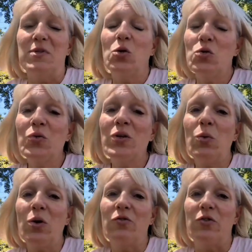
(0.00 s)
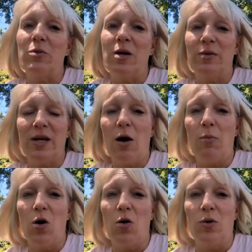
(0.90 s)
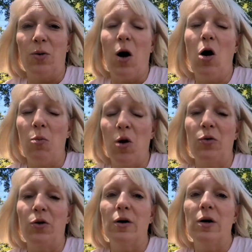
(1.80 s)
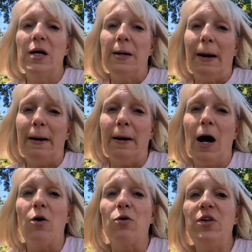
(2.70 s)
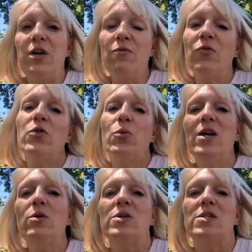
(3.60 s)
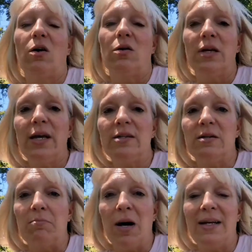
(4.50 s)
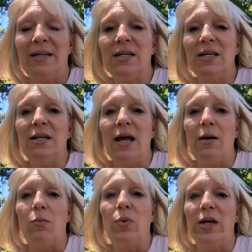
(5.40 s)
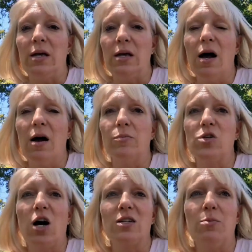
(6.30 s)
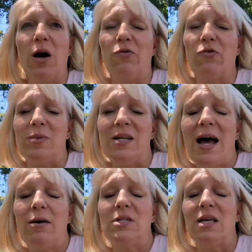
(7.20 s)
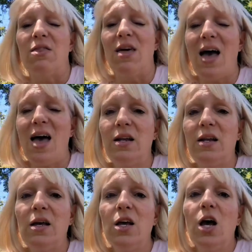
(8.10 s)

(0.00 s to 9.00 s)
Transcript: So it was really wonderful to be able to help a homeowner. Our theme for the week was called Kingdom Minded, and we talked about from now to then.